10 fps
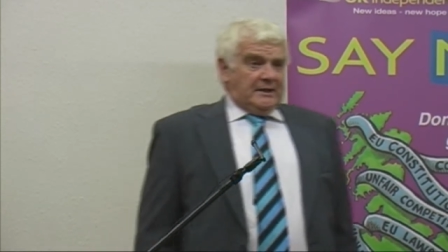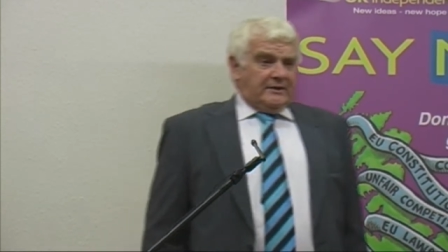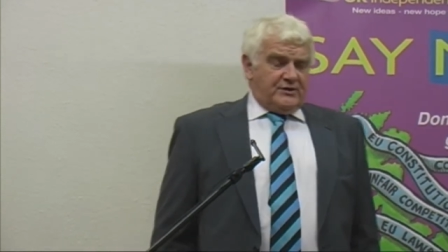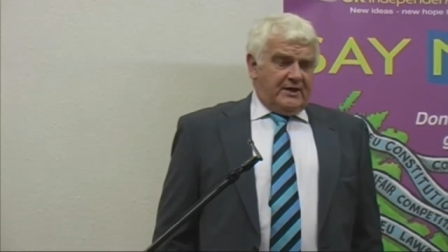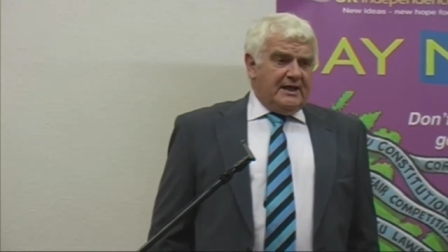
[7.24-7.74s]

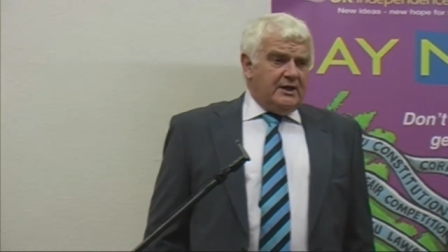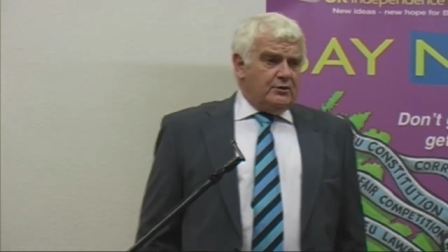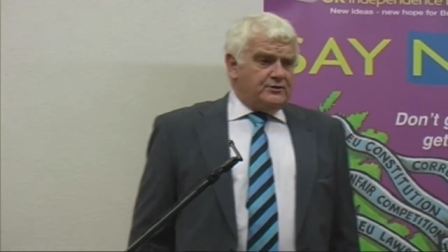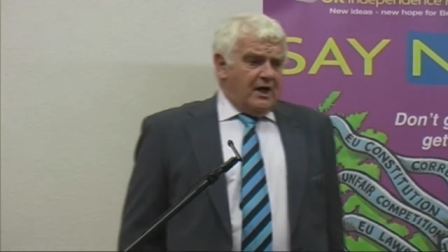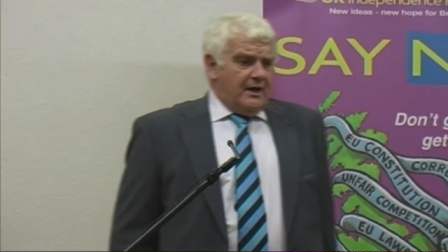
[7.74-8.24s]
there's an
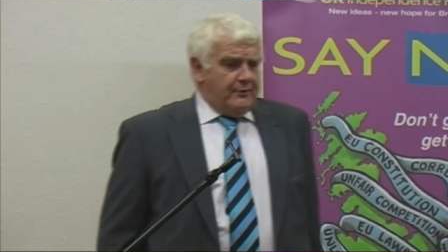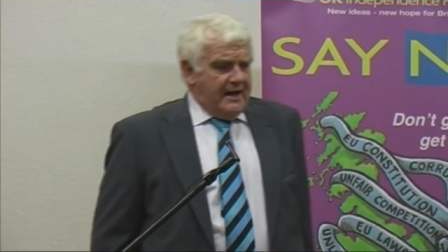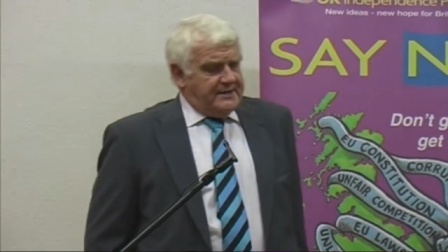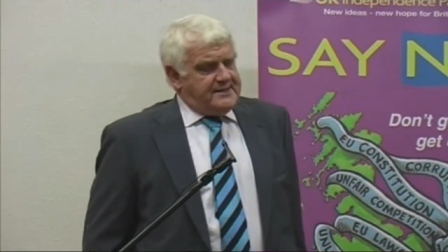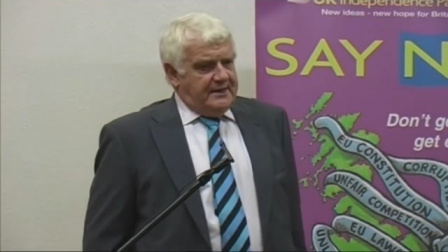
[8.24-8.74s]
EU
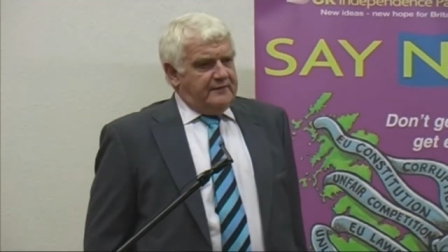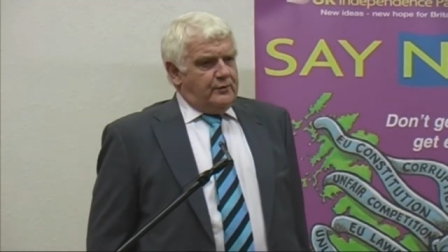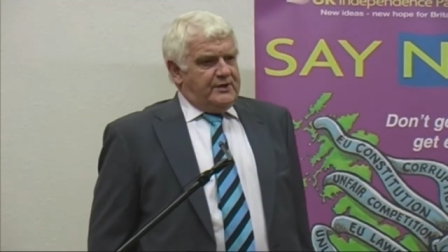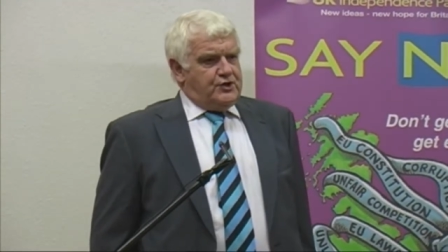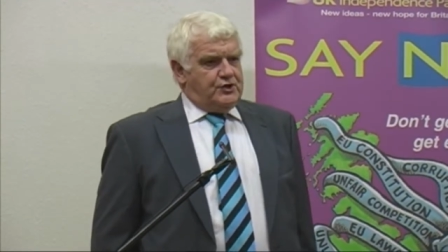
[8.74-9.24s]
directive
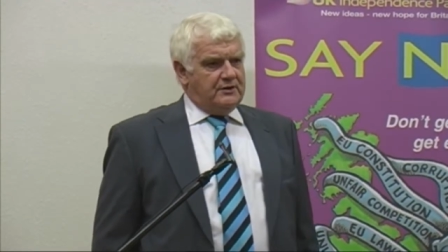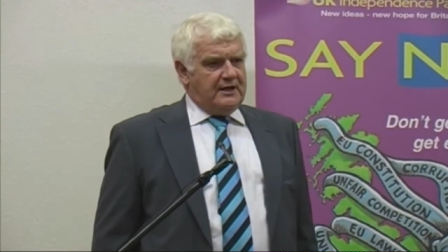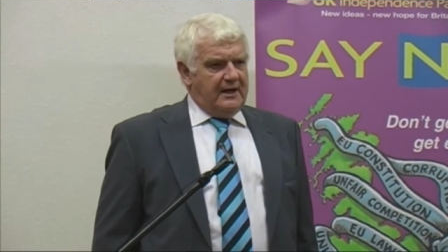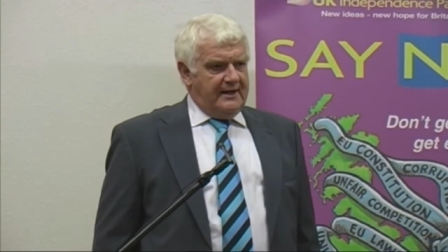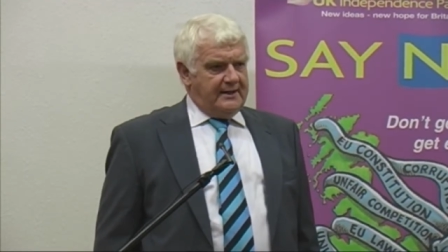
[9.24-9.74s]
which should
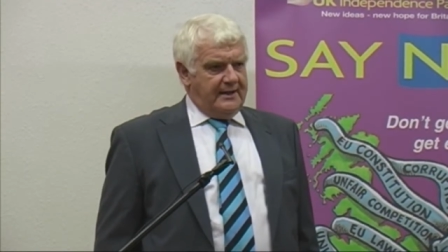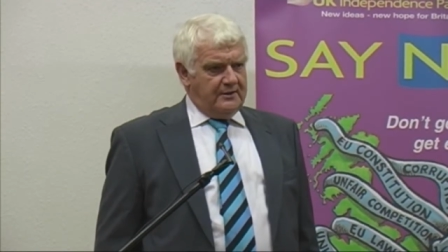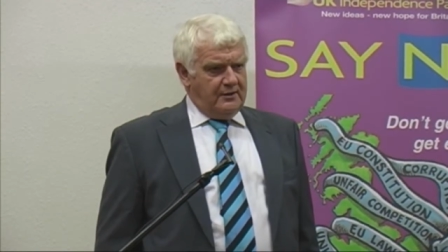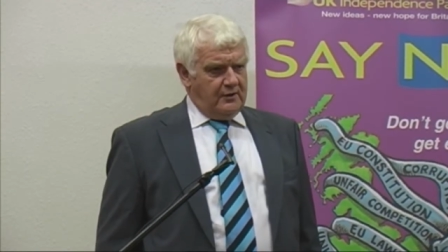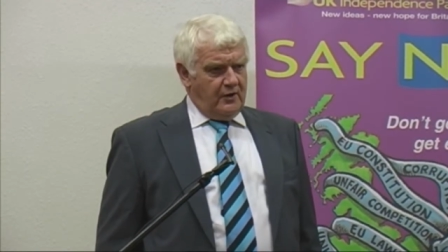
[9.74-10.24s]
click
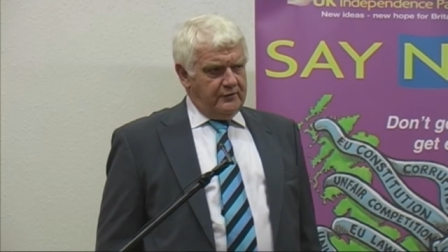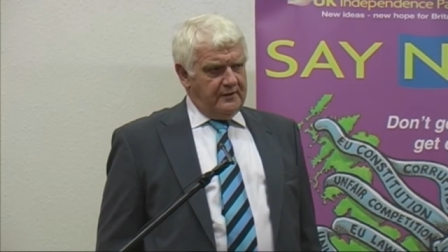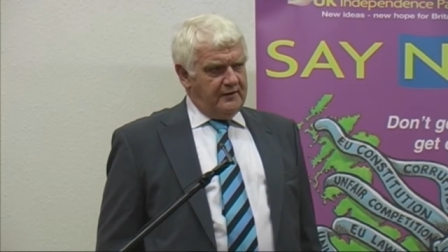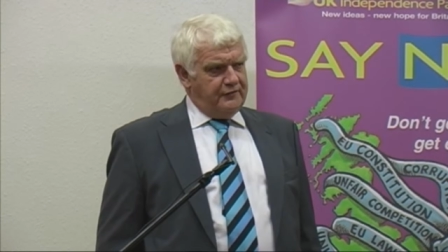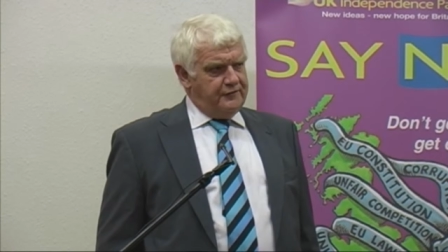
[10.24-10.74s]
in on, on
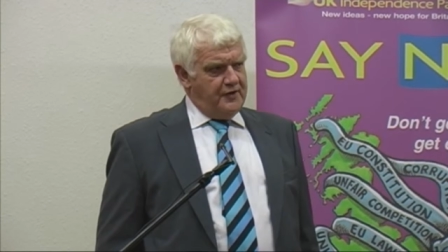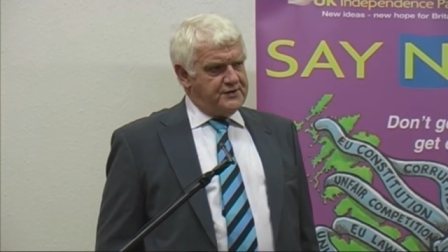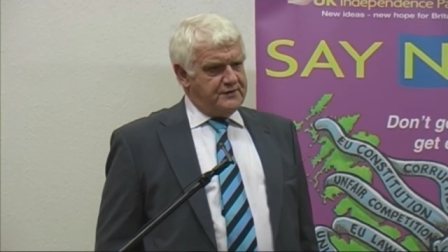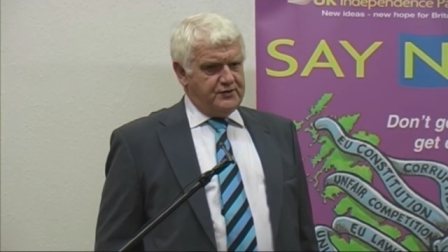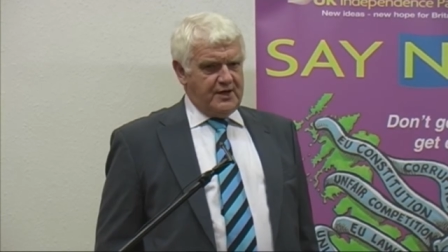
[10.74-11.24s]
the
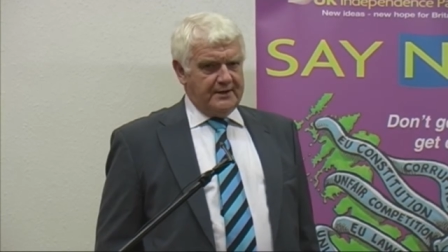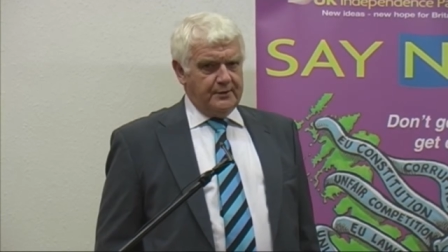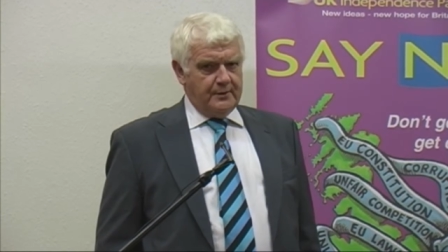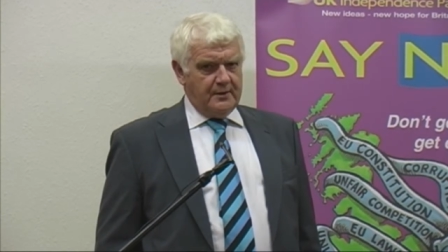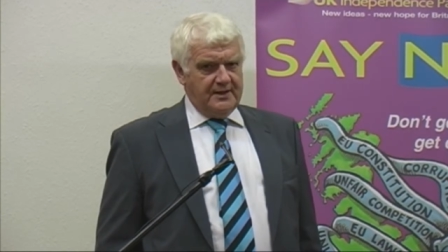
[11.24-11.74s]
1st of
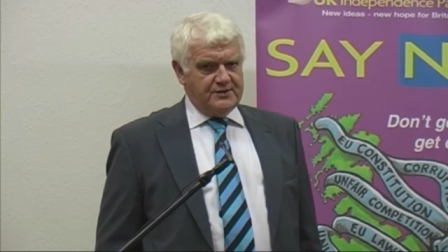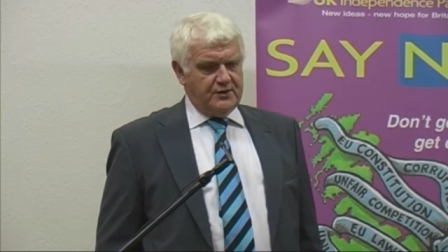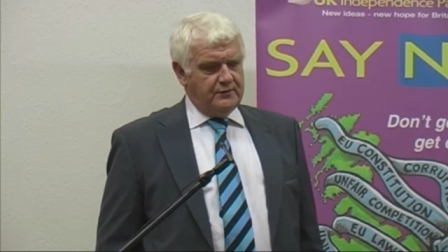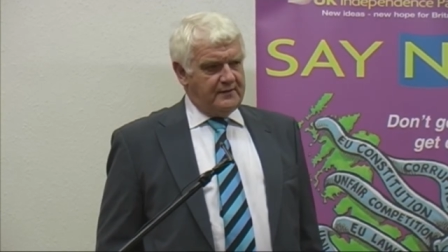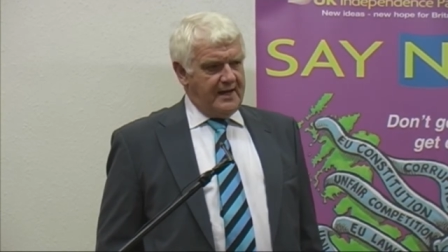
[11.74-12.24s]
January
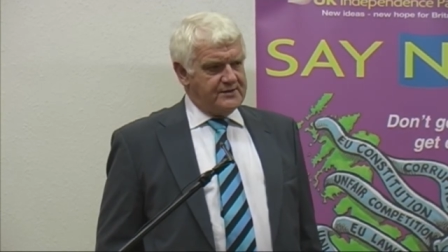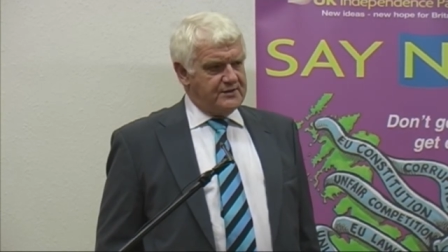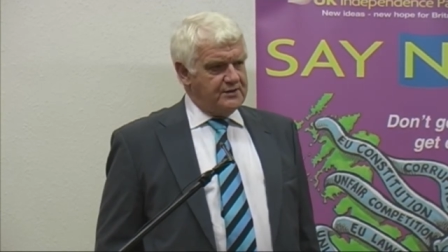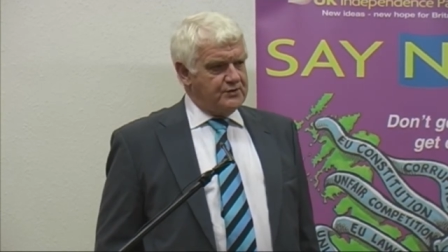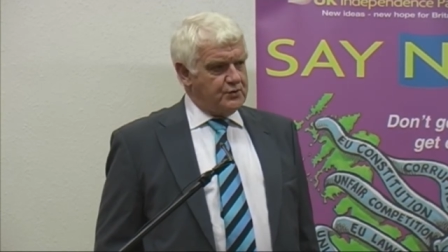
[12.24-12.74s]

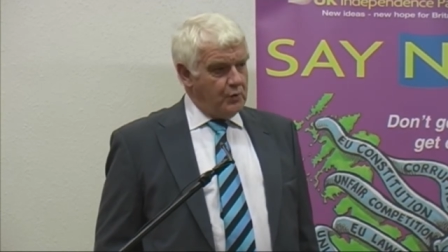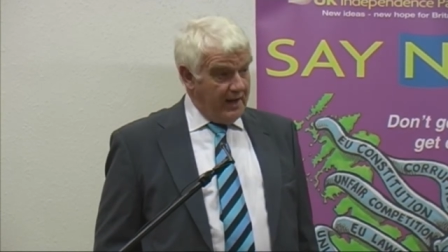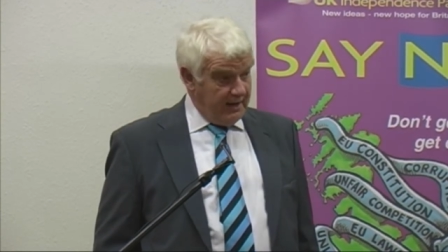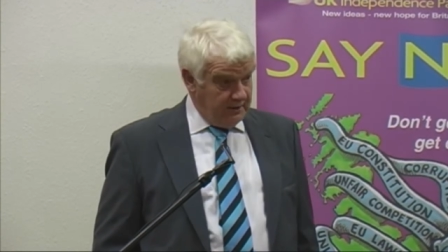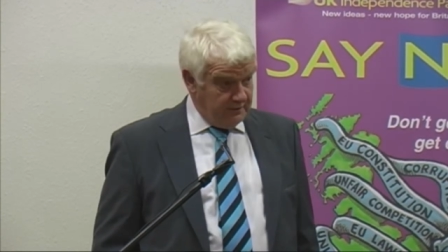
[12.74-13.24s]

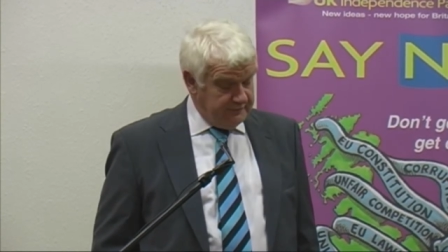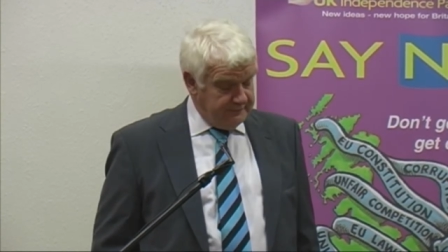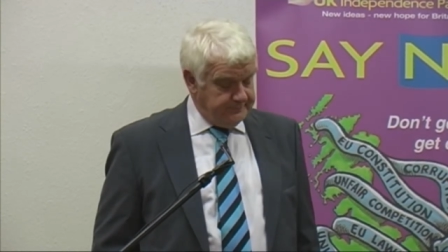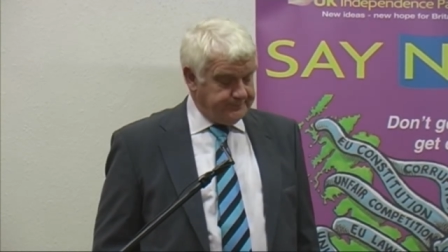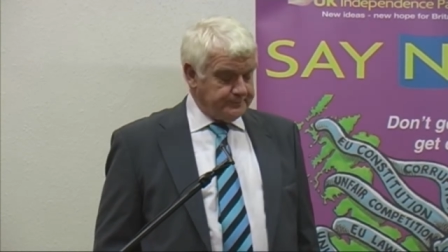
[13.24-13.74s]
2012,